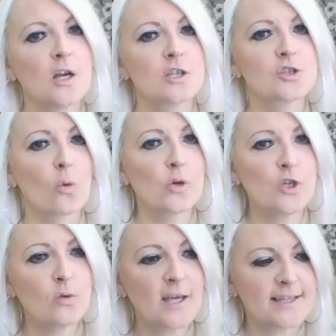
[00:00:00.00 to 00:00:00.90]
So when
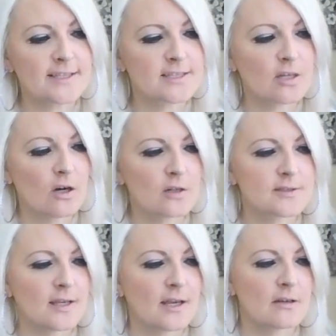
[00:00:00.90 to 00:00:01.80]
you get this thought
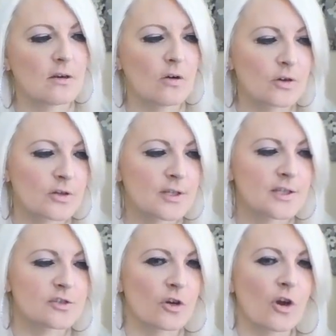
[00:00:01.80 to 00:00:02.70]
saying, oh, you're
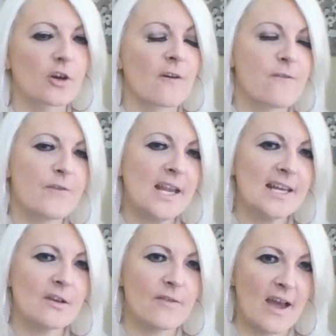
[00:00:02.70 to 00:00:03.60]
this, or, or
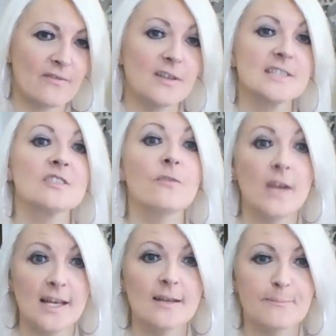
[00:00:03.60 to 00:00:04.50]
feeling of heaviness
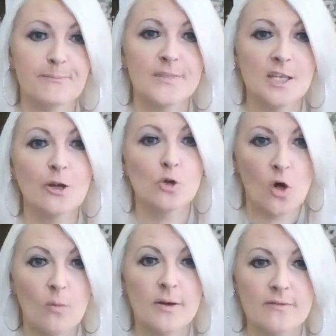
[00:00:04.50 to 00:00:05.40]
feeling, you don't
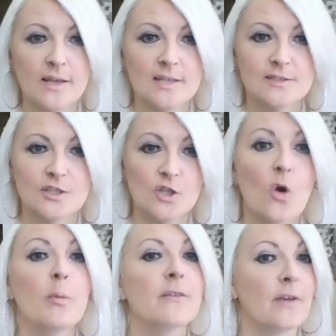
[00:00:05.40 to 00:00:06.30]
by feelings, you go
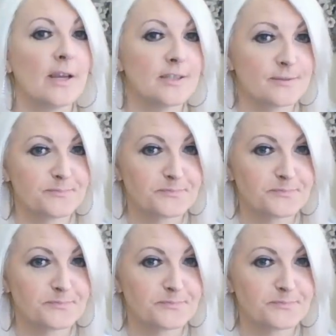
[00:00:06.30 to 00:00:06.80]
by faith.